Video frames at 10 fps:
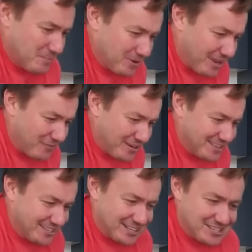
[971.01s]
But if
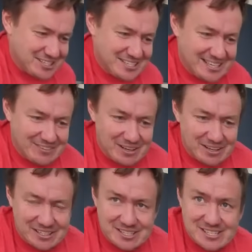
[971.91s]
anything, that's just to give it
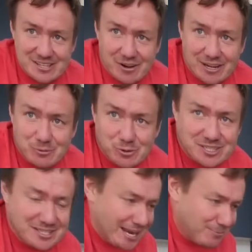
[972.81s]
like a slightly more
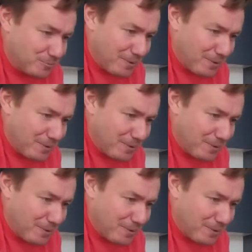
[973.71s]
stable